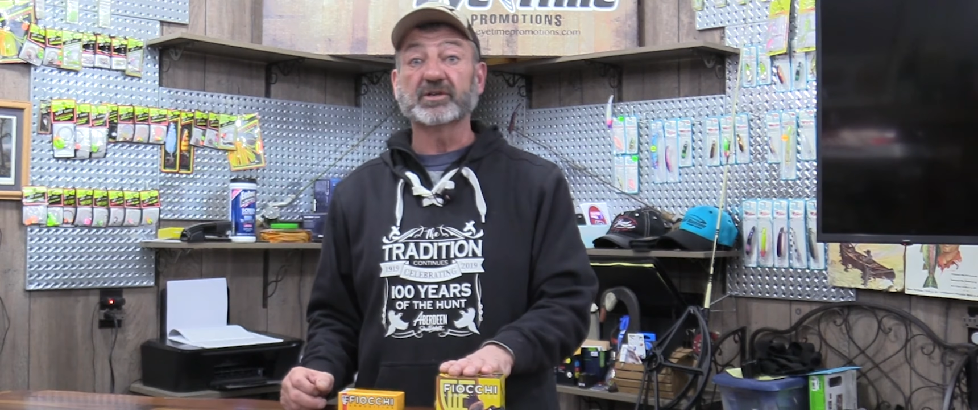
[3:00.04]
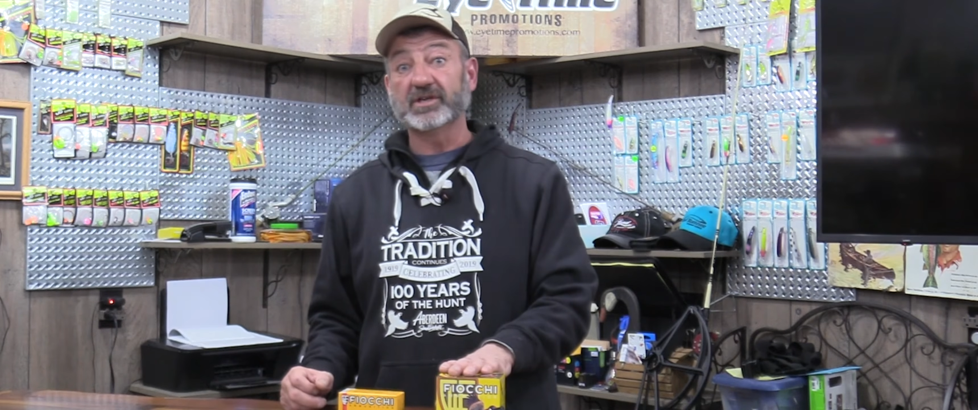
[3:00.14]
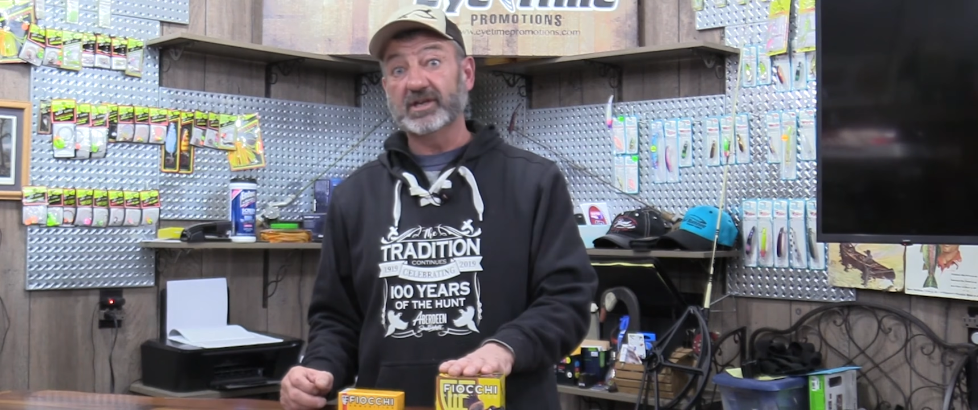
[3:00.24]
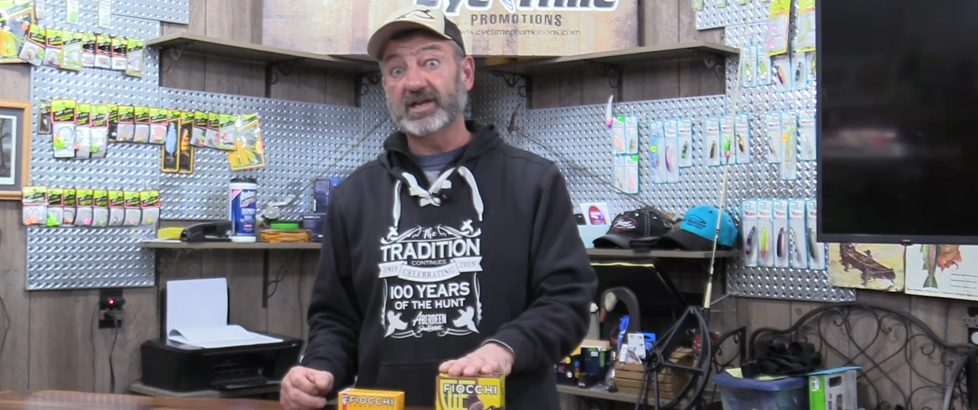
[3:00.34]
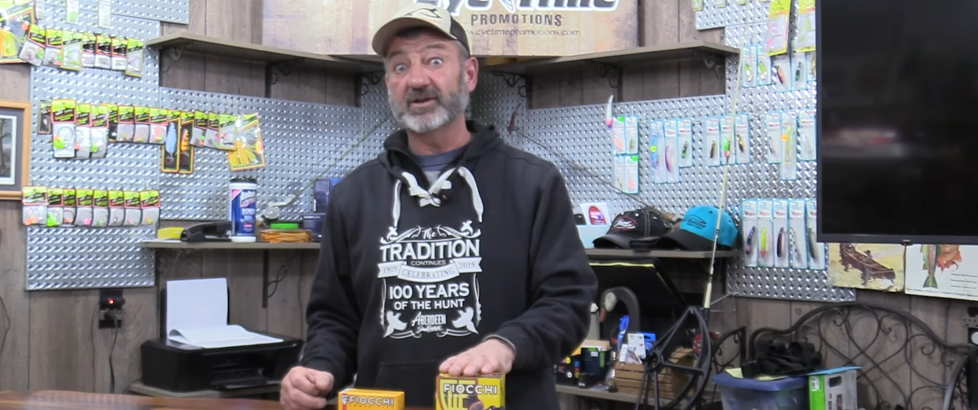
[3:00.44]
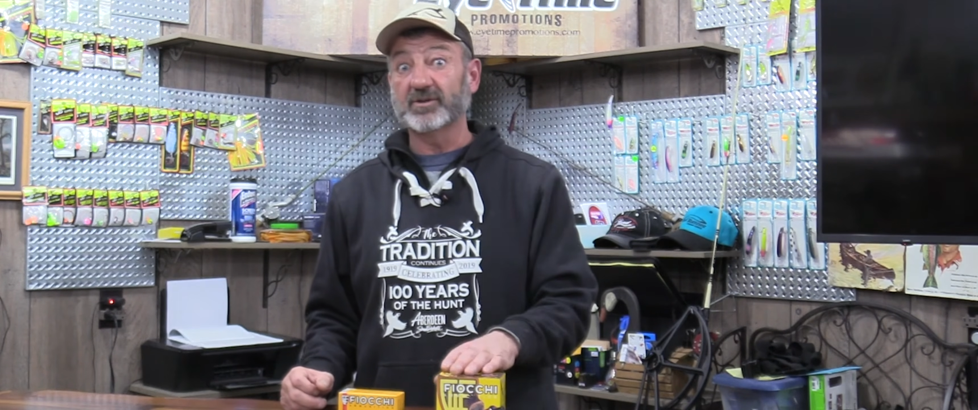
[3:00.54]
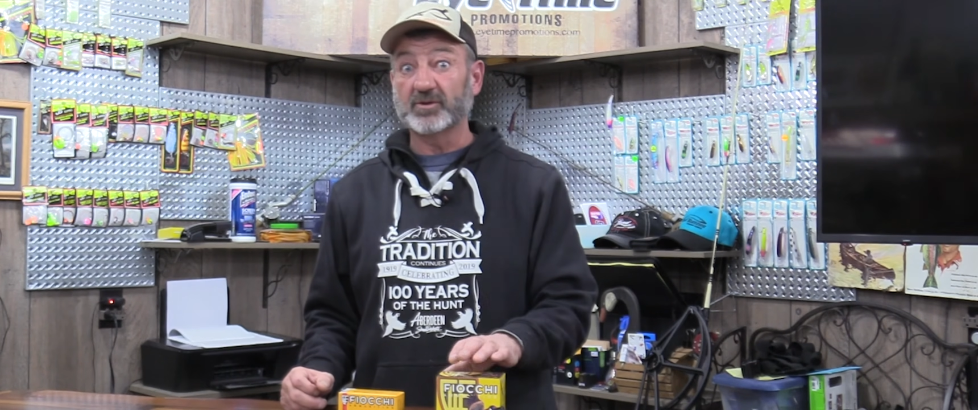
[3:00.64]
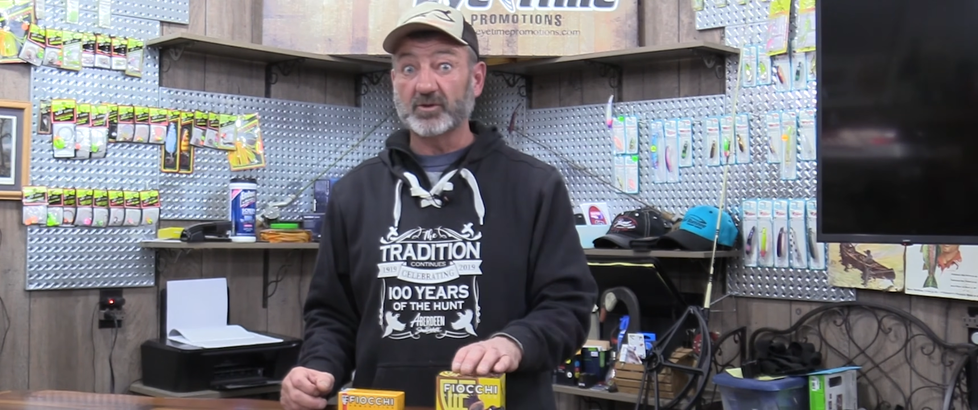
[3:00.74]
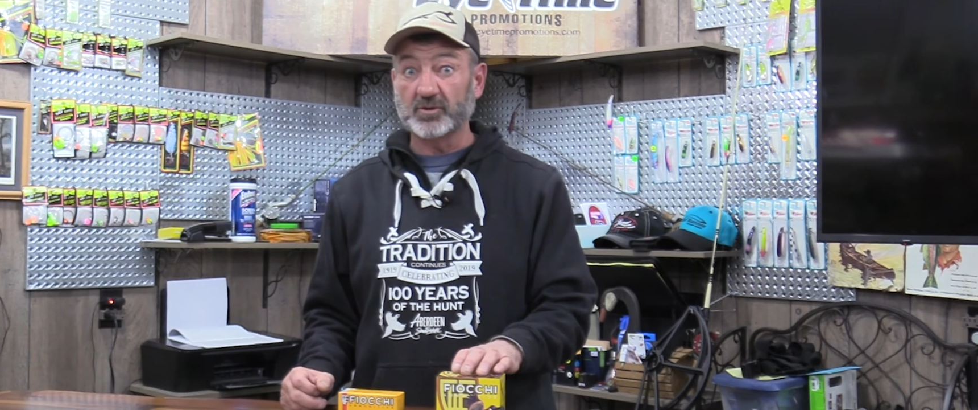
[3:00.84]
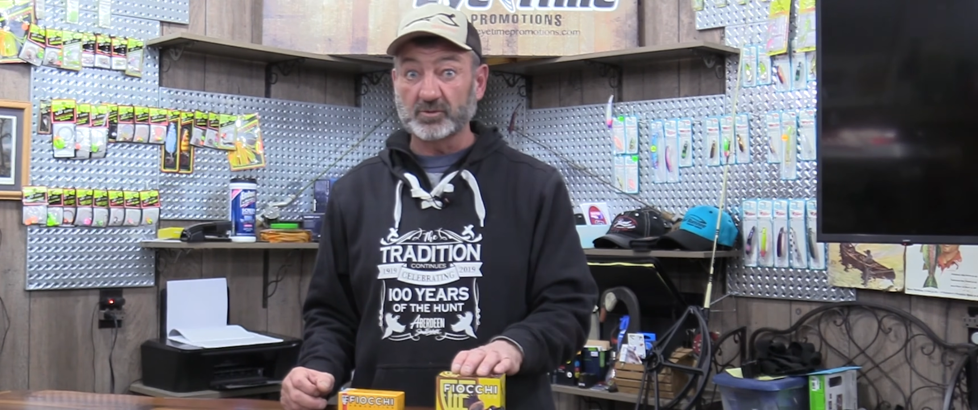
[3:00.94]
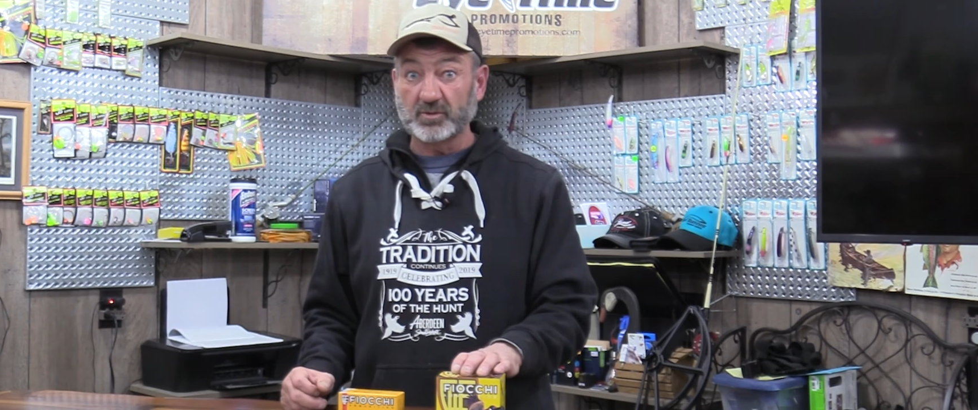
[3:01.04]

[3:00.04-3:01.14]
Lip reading: going to get out of the cold